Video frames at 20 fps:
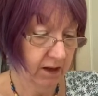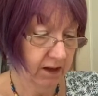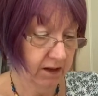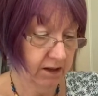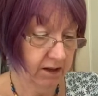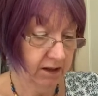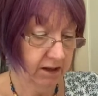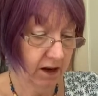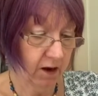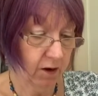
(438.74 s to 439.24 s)

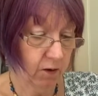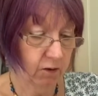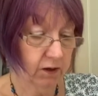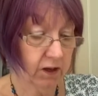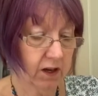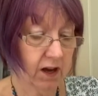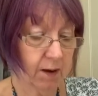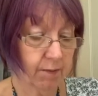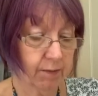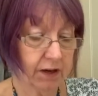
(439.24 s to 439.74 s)
So
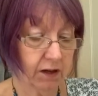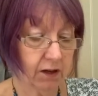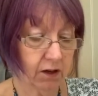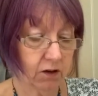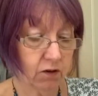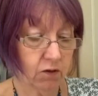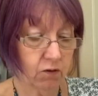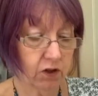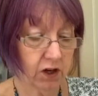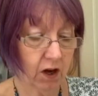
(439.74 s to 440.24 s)
a couple of
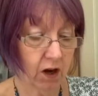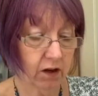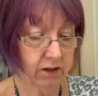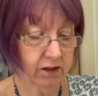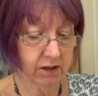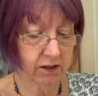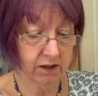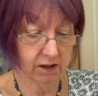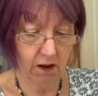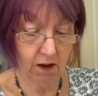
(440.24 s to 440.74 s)
glue
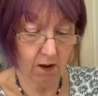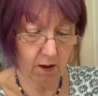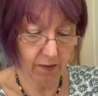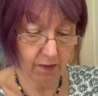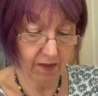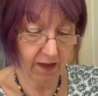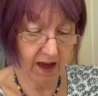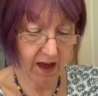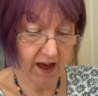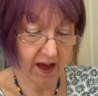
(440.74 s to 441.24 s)
dots on
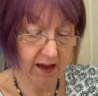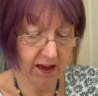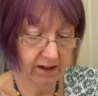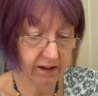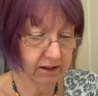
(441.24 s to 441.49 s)
there,